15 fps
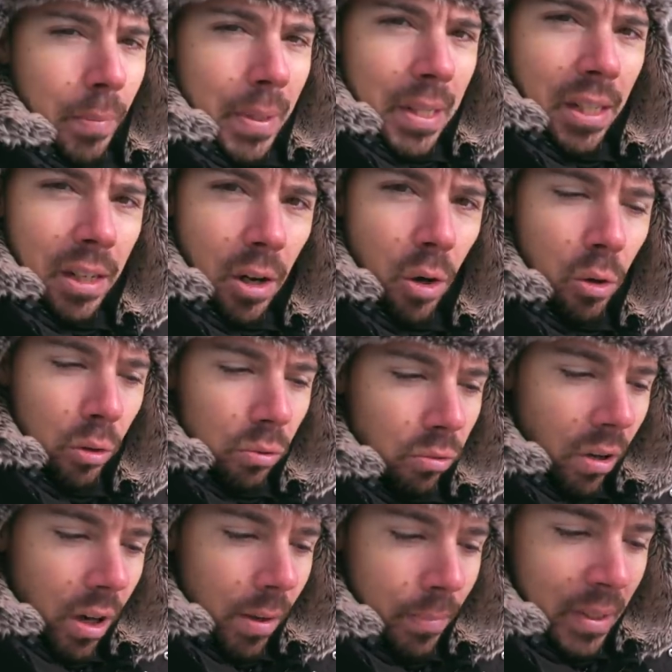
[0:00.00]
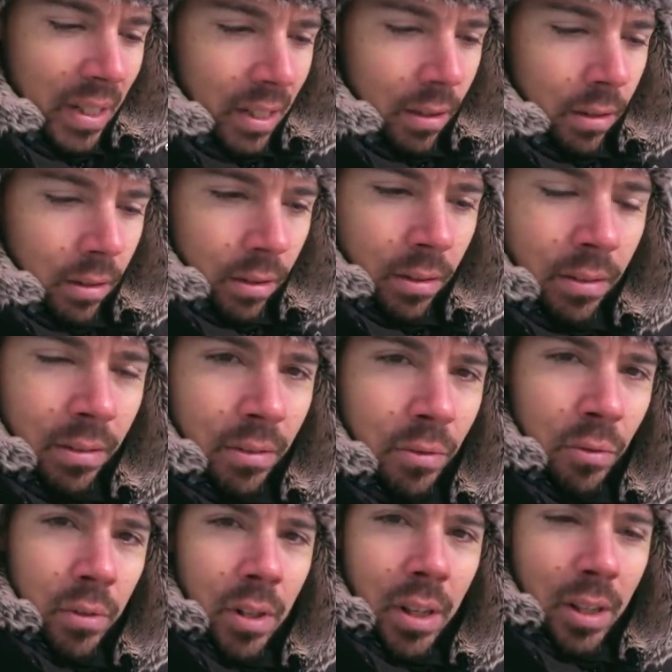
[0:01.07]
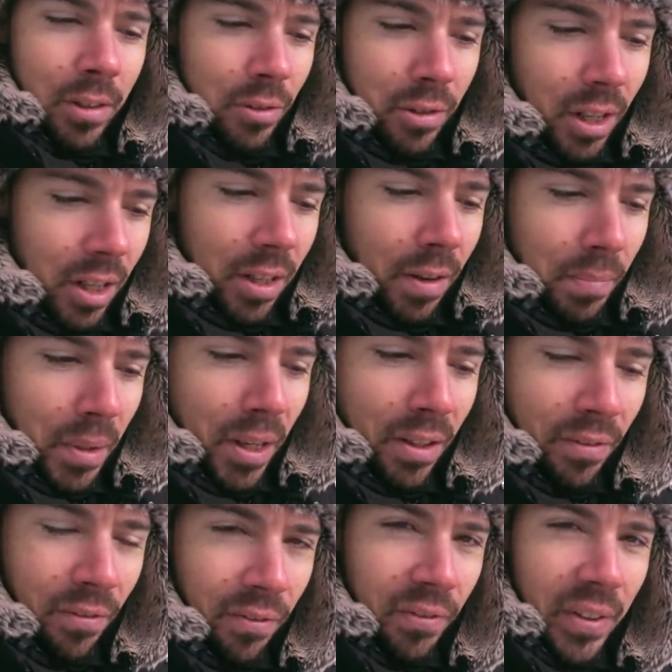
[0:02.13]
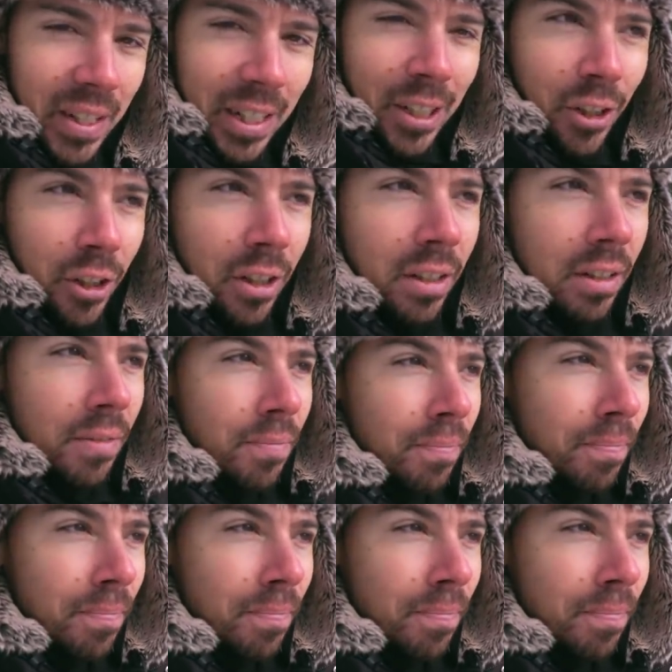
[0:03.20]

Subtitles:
I'm eating cold raw meat. I'm not even feeling good.